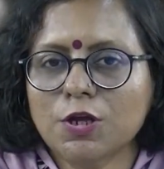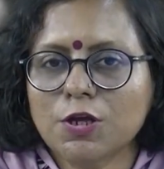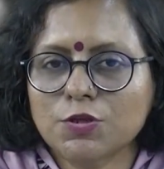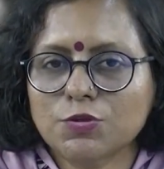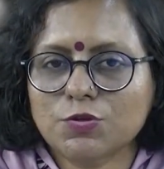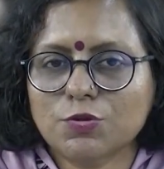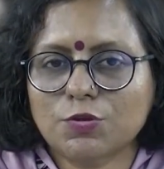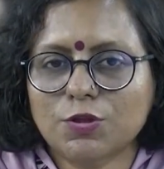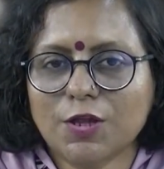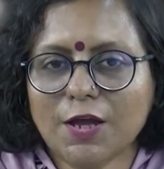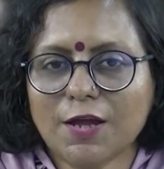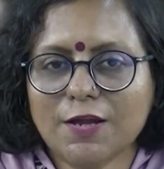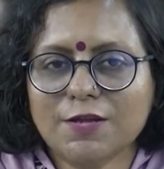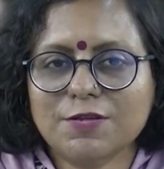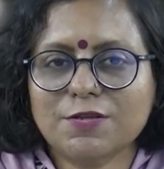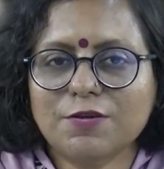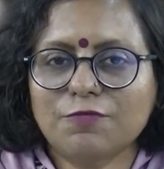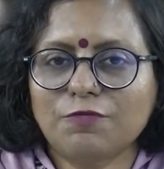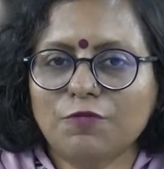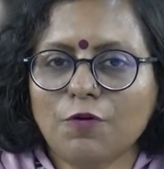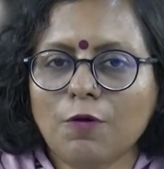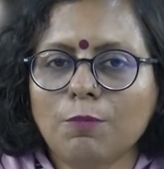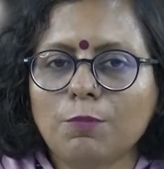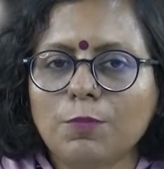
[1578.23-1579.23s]
So there is a
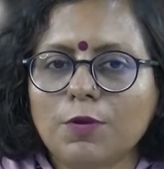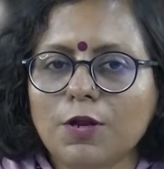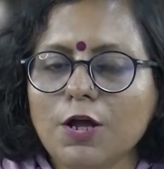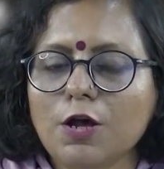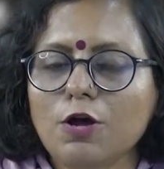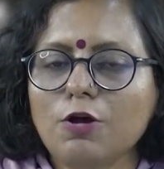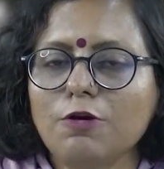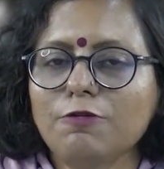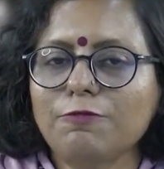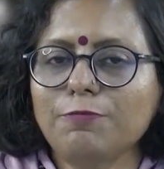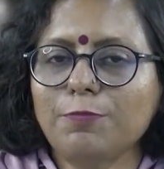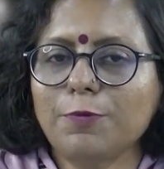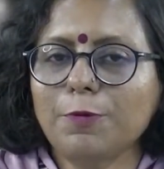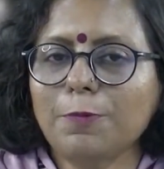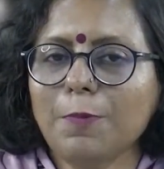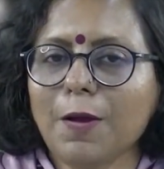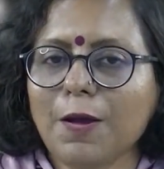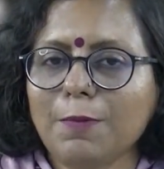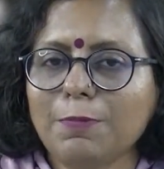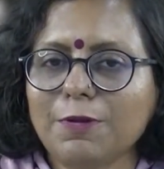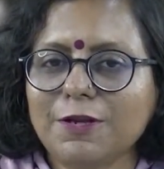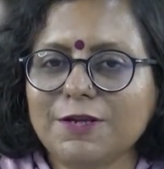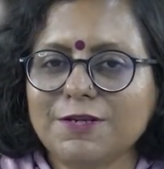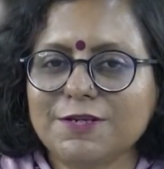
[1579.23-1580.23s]
formula of
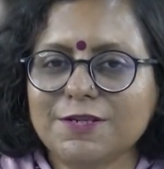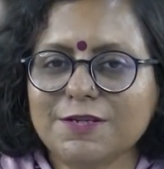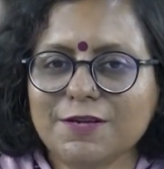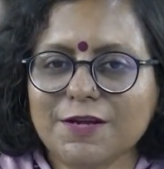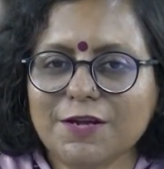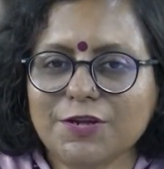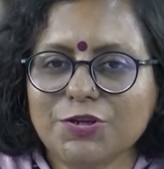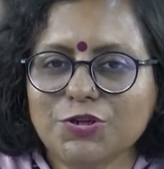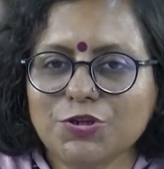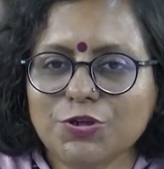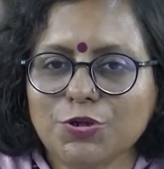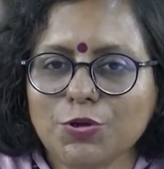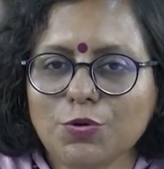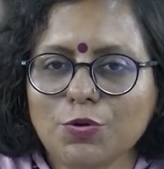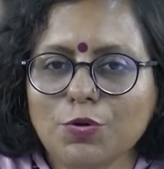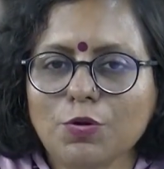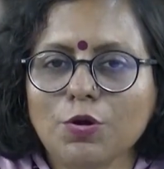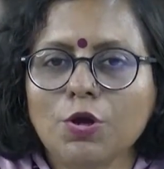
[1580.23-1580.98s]
probability ratio